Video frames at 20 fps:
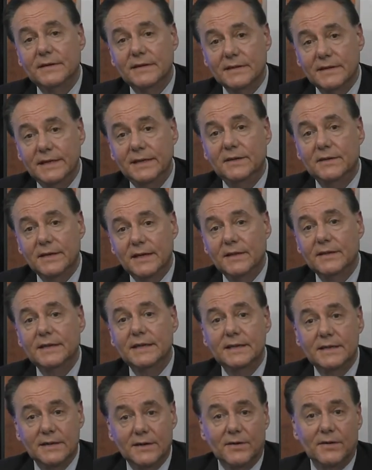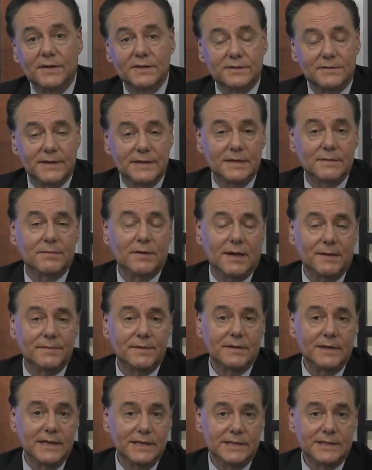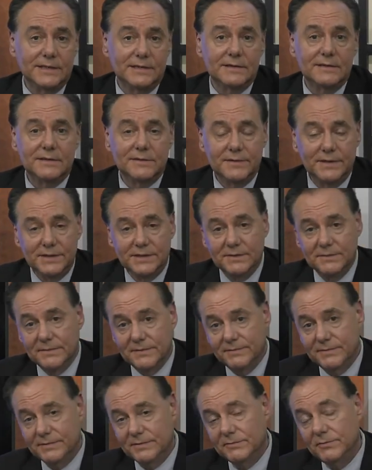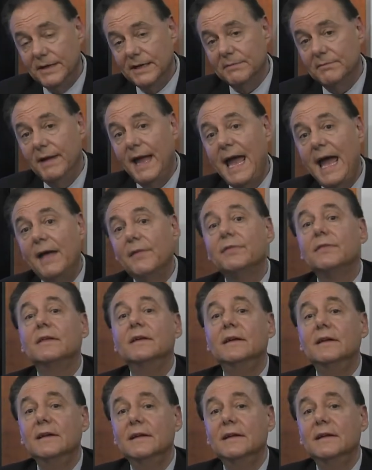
illegal alien incarcerated population. Doing some quick math,